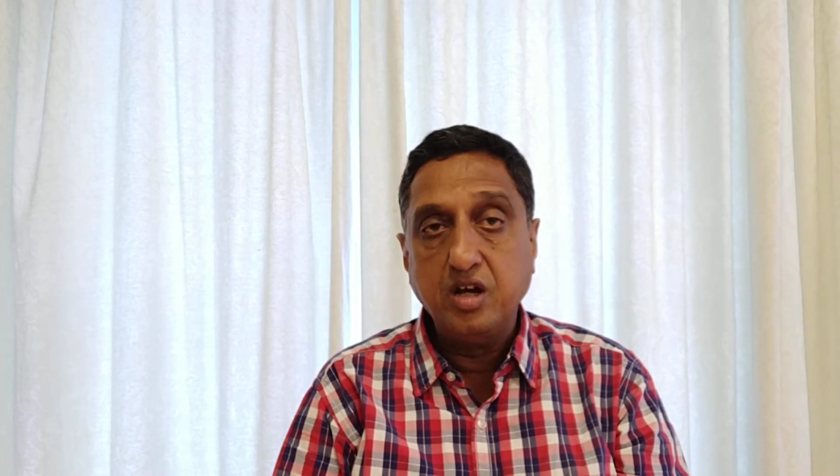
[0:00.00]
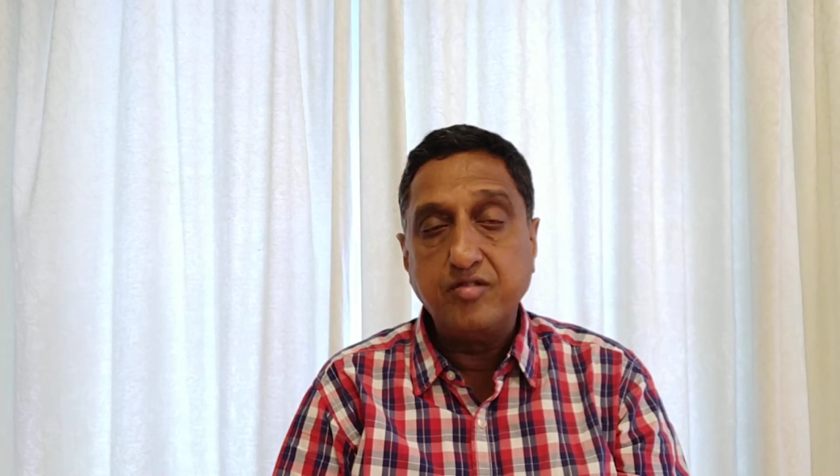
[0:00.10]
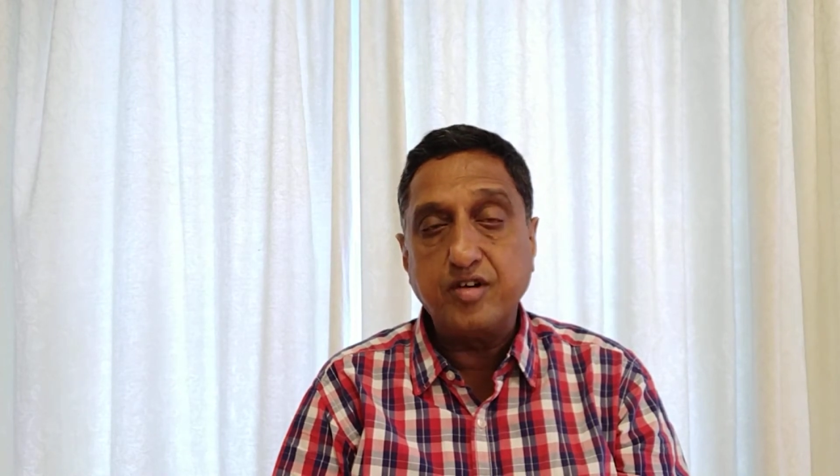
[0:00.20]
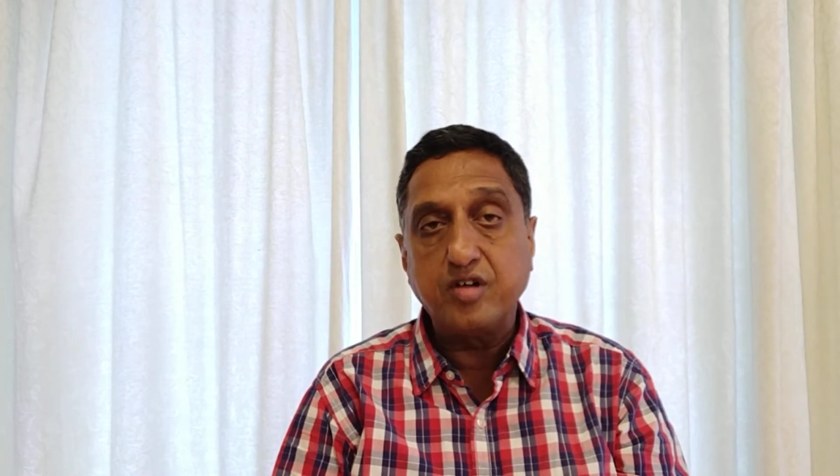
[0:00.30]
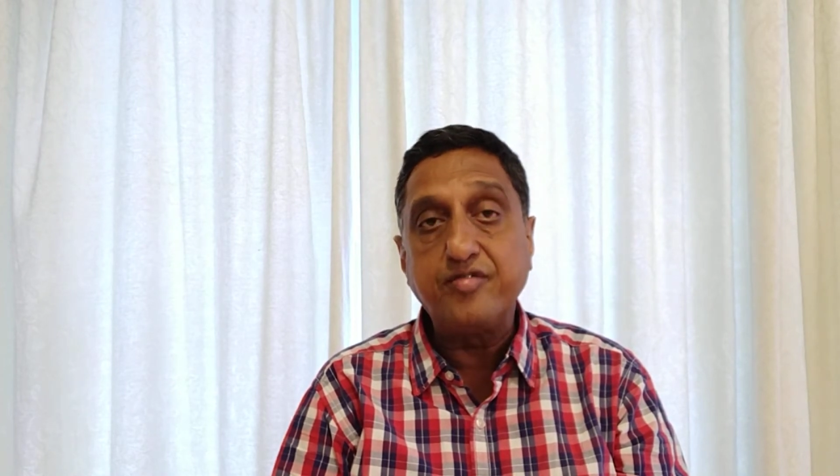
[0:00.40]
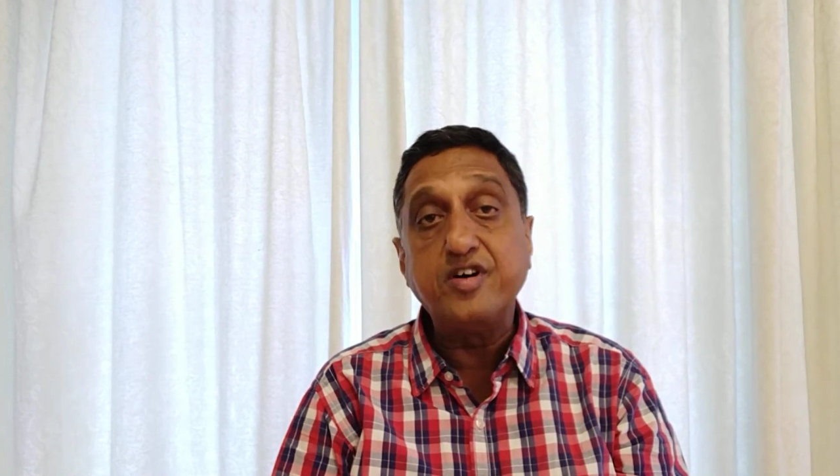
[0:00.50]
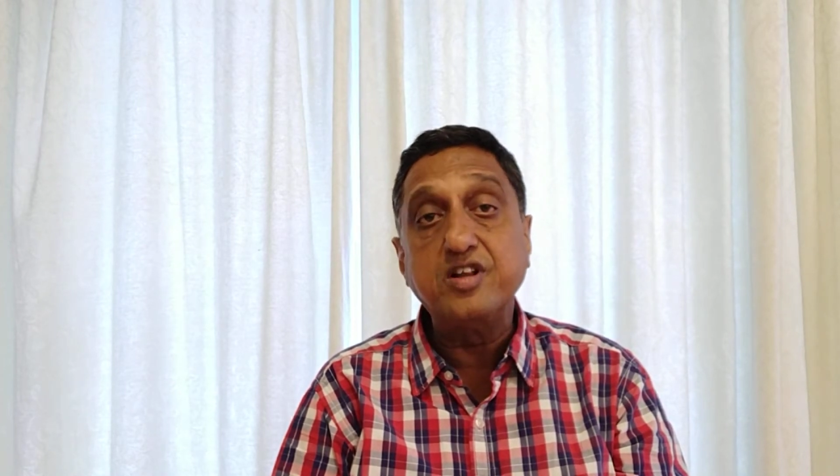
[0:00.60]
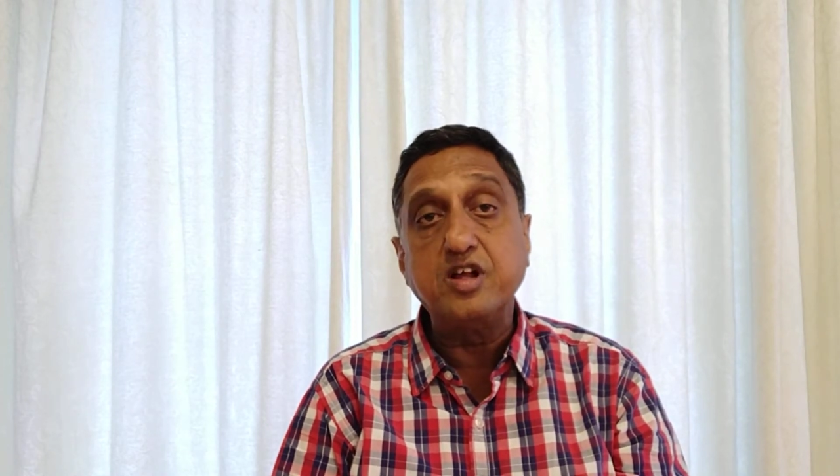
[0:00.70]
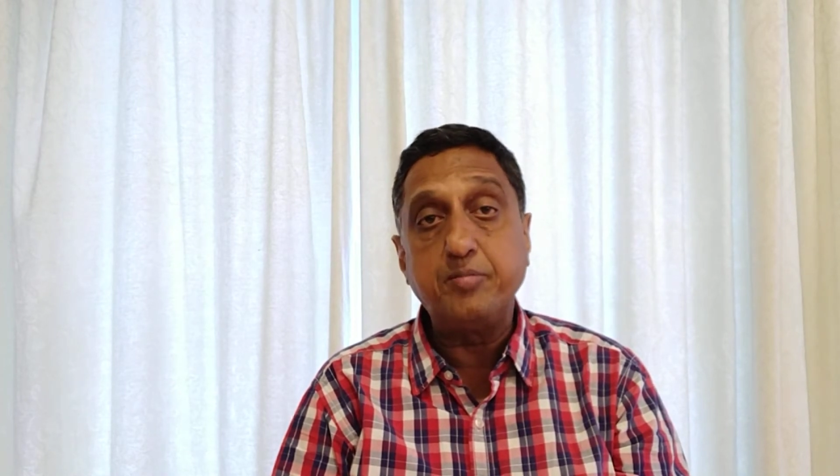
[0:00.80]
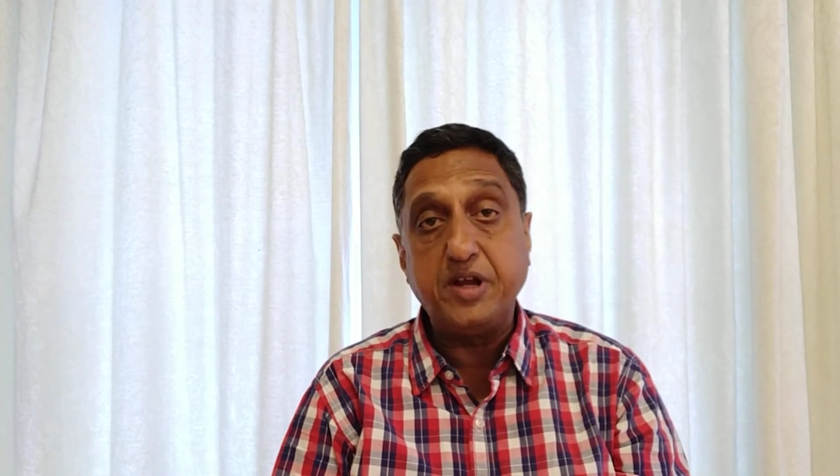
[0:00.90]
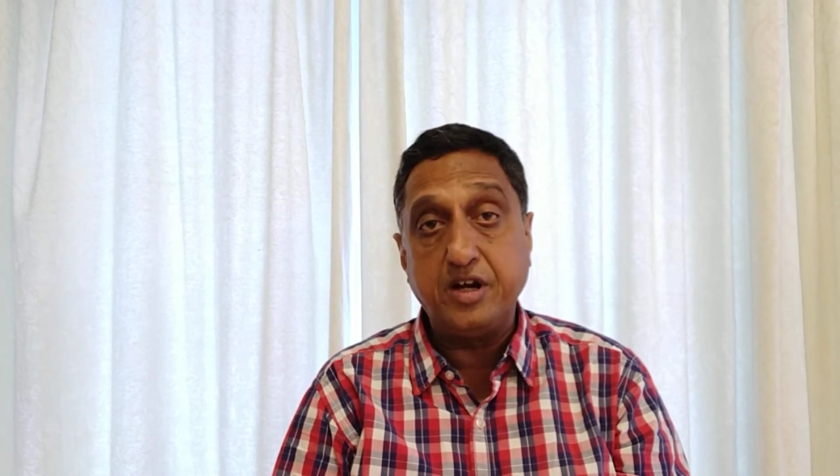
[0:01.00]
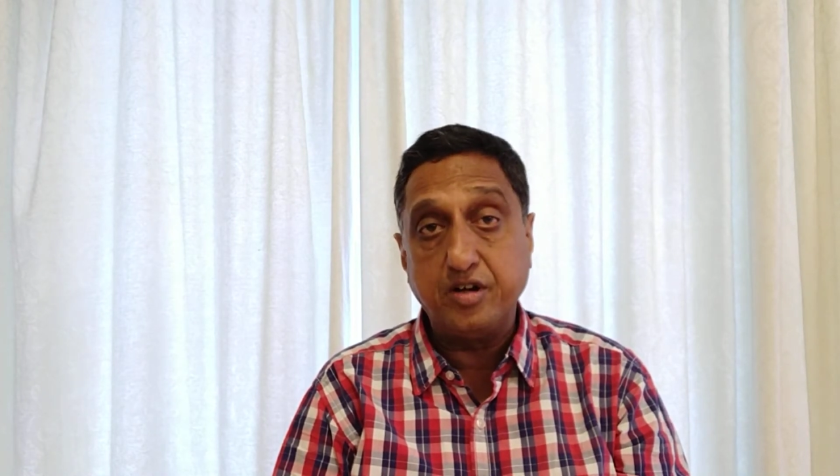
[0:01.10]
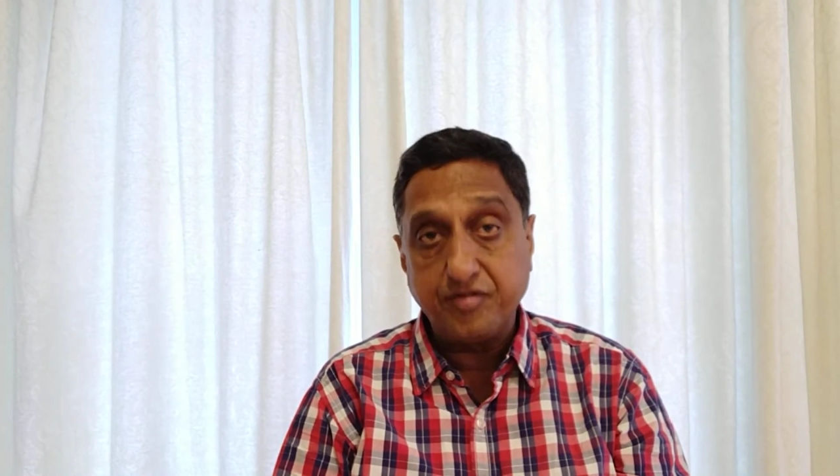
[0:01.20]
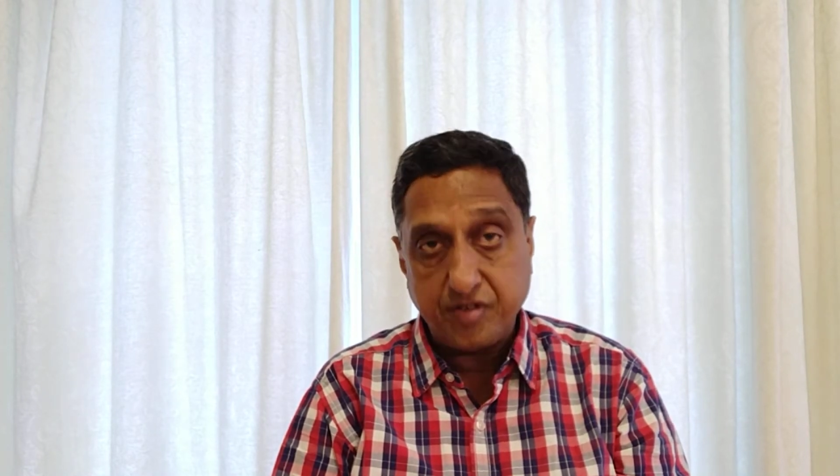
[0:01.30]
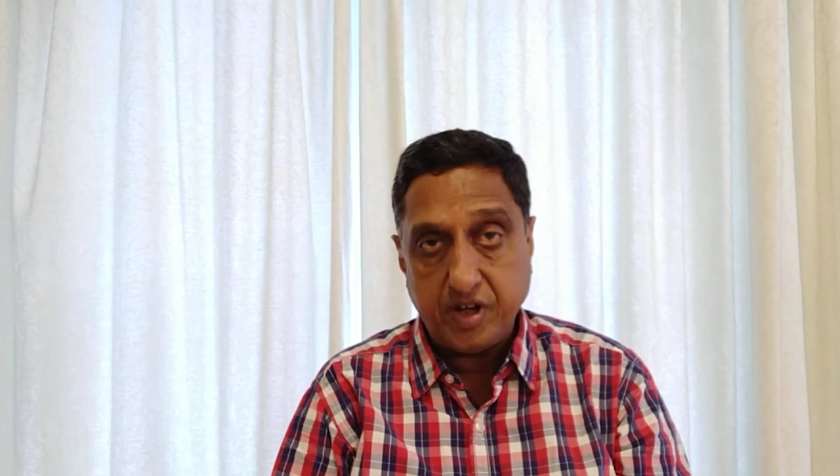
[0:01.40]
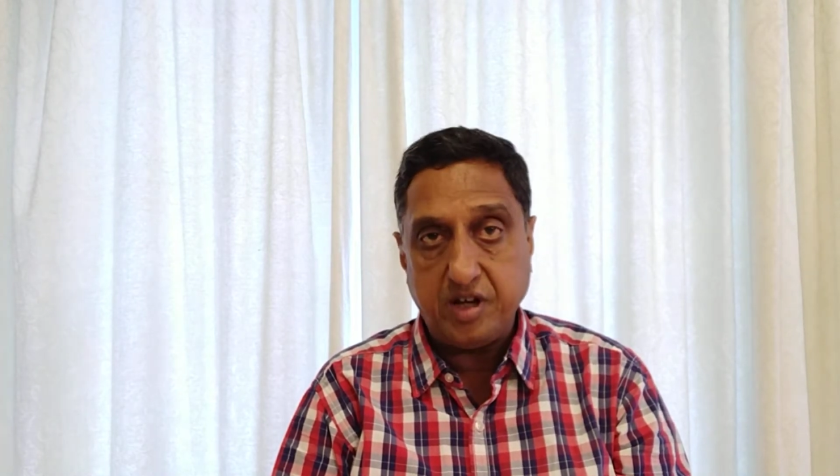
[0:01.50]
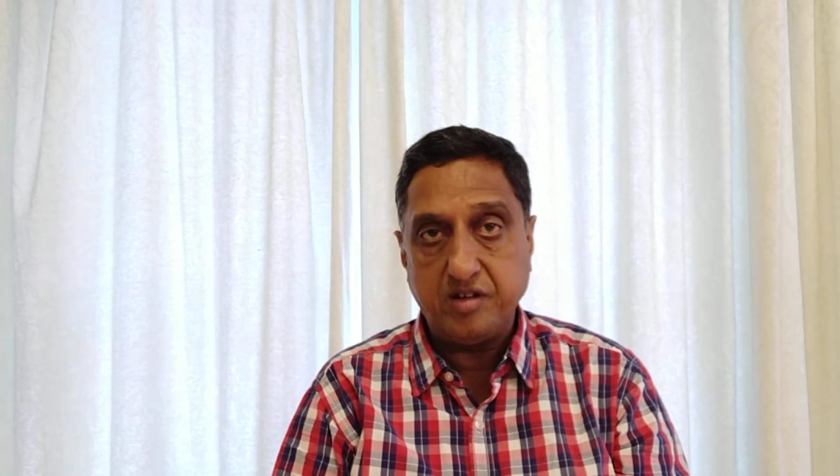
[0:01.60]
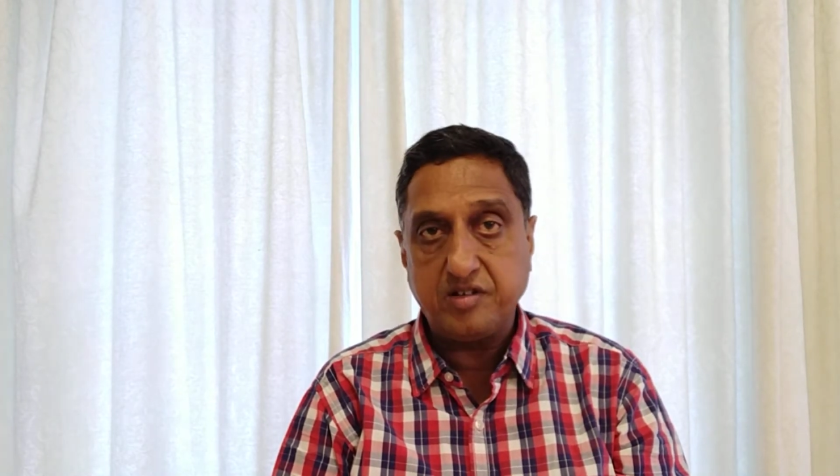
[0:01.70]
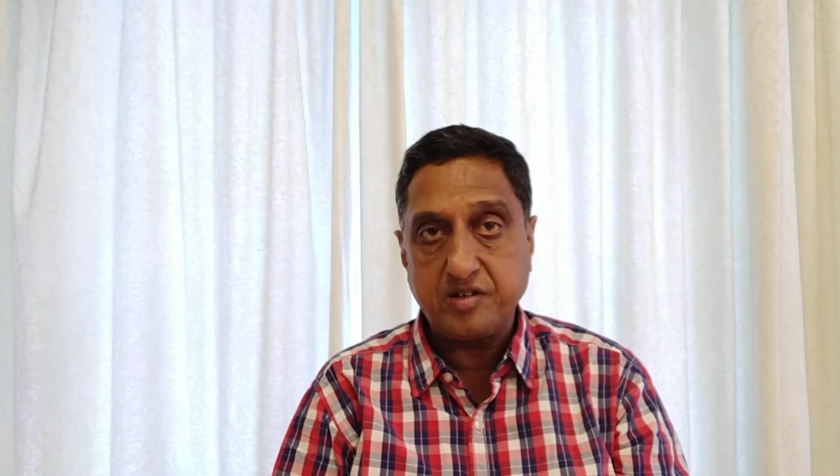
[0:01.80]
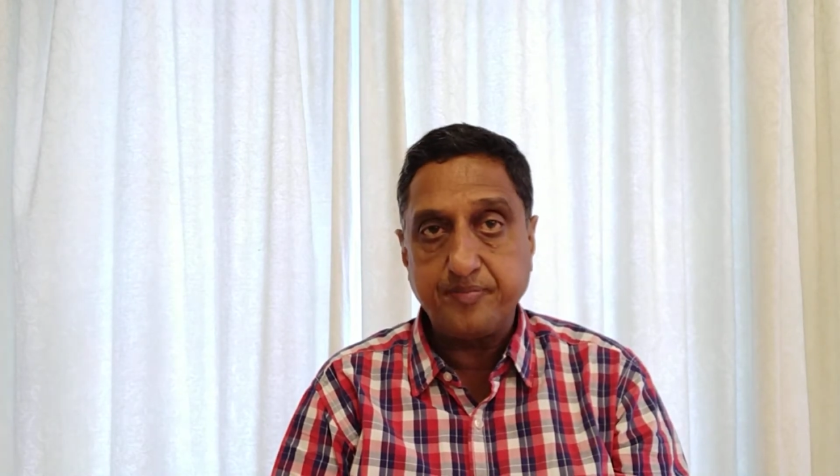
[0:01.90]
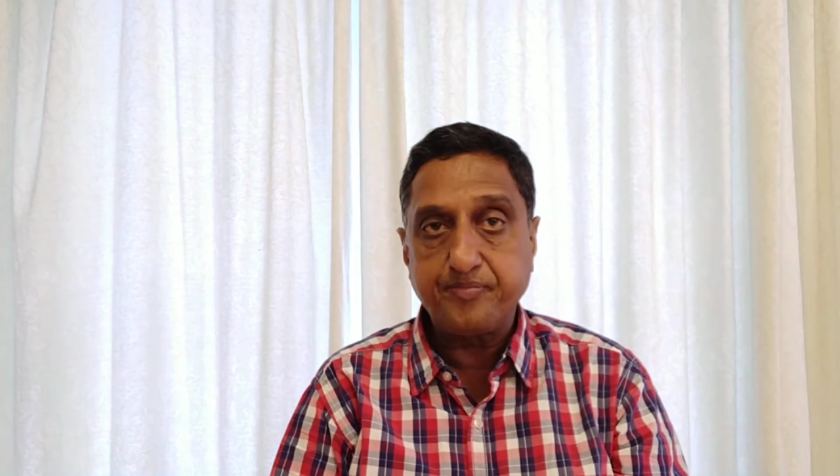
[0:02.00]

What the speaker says: for a further period of 3 years.